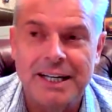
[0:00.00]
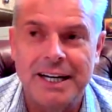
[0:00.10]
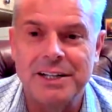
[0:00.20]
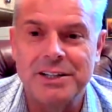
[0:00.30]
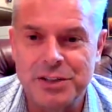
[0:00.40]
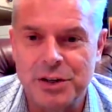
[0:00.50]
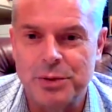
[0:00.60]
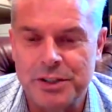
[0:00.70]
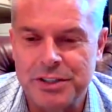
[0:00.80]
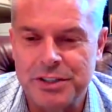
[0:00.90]
and so
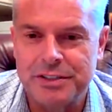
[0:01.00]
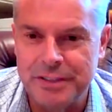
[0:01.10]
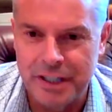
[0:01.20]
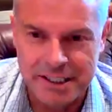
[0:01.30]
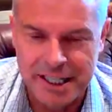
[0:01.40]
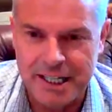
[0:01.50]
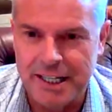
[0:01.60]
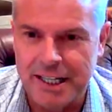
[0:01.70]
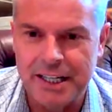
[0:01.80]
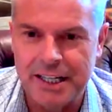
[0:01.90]
we're just not
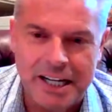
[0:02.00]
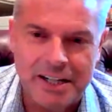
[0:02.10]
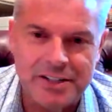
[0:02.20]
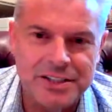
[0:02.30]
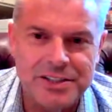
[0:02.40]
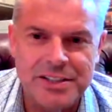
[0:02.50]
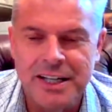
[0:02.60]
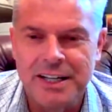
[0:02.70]
taking any chances.